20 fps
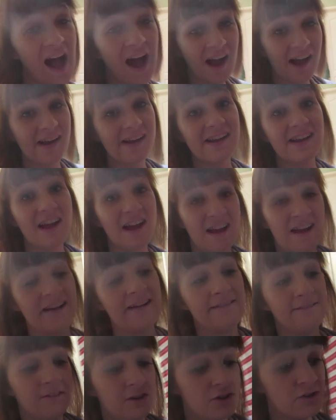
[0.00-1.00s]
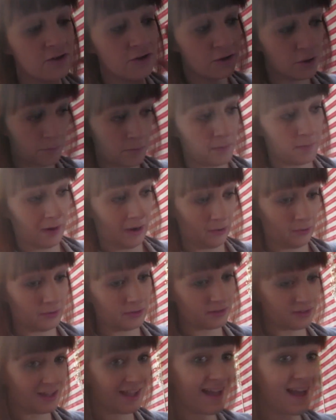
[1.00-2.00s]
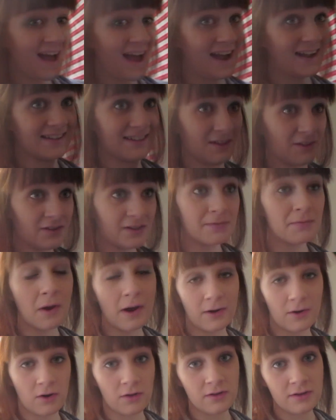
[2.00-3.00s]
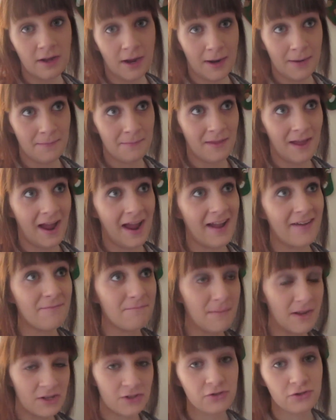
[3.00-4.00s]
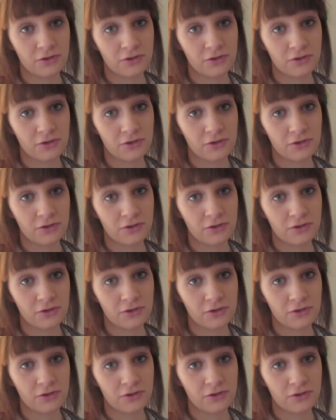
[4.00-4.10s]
I have superpowers. I tell this to Bryan all the time. I have major